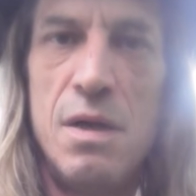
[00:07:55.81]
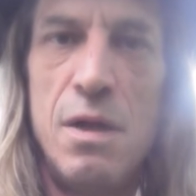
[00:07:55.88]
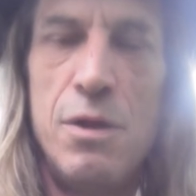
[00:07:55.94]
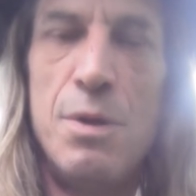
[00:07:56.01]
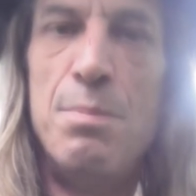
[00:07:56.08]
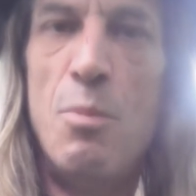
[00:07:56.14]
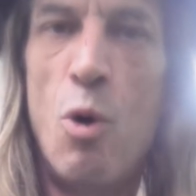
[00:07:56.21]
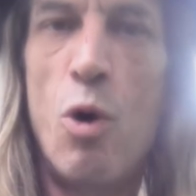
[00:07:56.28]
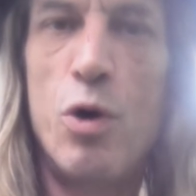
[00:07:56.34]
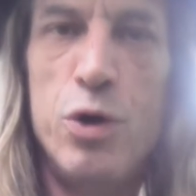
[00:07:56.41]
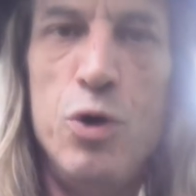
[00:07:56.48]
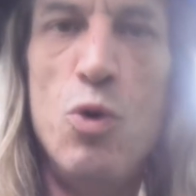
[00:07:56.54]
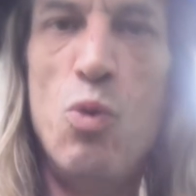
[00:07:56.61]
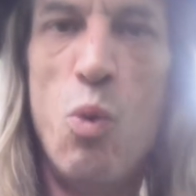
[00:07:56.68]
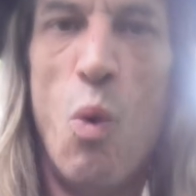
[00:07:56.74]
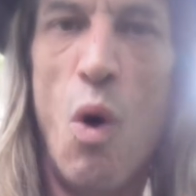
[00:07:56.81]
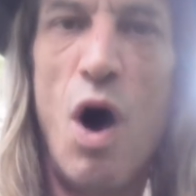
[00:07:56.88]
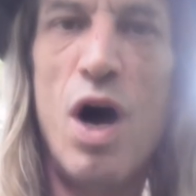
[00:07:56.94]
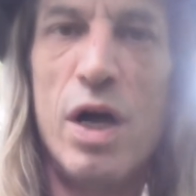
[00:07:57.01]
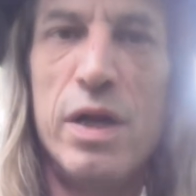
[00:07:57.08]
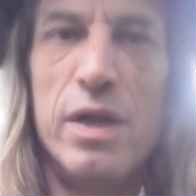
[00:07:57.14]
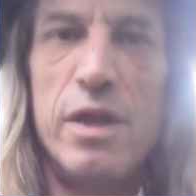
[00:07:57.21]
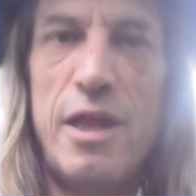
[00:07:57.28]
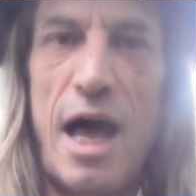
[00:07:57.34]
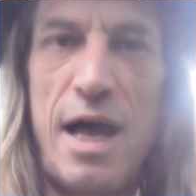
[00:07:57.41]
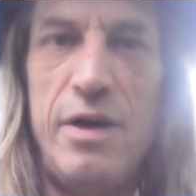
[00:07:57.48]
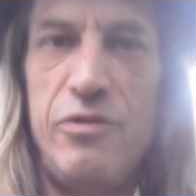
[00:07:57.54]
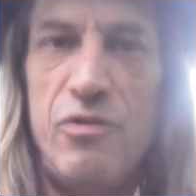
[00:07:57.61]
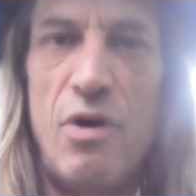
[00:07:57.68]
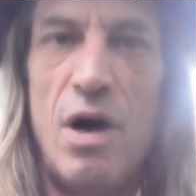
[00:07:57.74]
the more you want
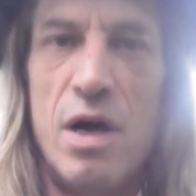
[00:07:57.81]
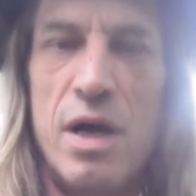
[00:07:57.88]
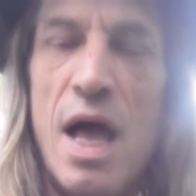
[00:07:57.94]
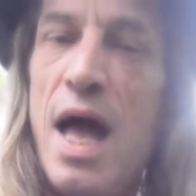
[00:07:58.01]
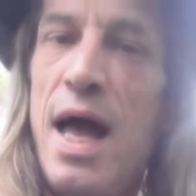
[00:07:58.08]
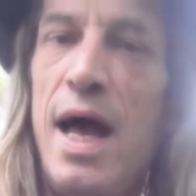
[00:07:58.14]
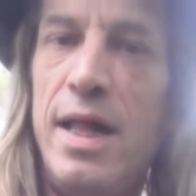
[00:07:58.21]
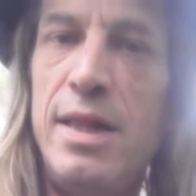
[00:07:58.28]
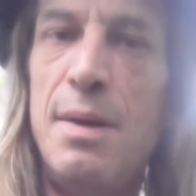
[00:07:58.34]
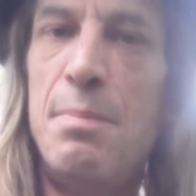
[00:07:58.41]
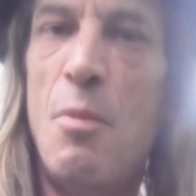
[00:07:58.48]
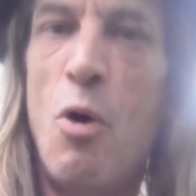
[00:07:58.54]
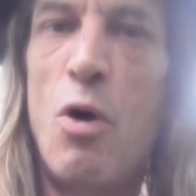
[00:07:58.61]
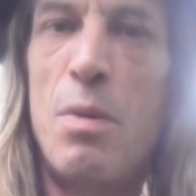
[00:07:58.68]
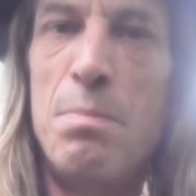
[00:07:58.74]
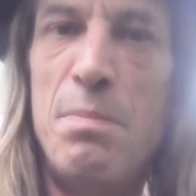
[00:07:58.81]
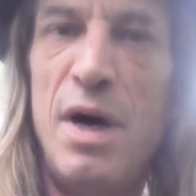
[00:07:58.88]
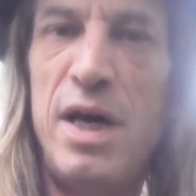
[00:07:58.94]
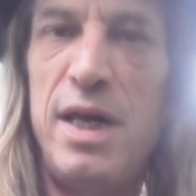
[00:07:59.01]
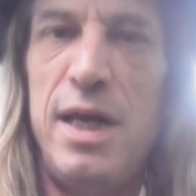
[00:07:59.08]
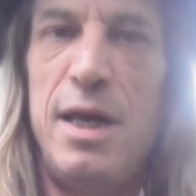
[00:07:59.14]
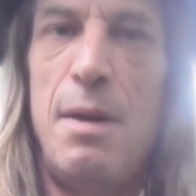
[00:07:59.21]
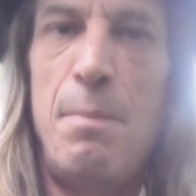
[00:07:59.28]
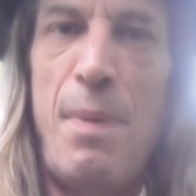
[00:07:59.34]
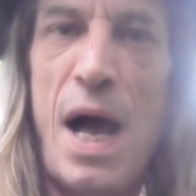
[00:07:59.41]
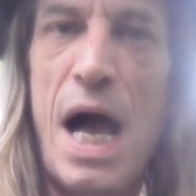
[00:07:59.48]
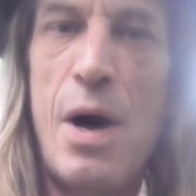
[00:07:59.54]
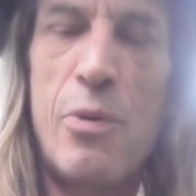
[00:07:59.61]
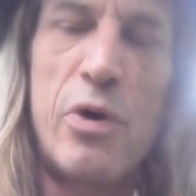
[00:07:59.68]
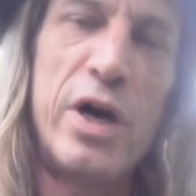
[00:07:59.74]
that drug, and the more money and
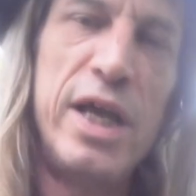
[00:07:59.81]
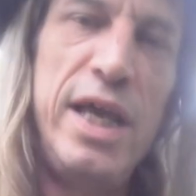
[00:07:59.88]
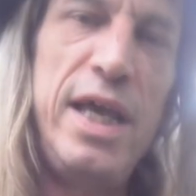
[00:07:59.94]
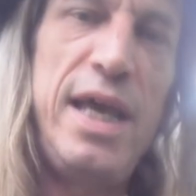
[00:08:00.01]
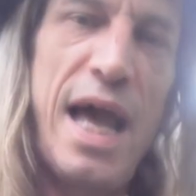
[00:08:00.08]
power he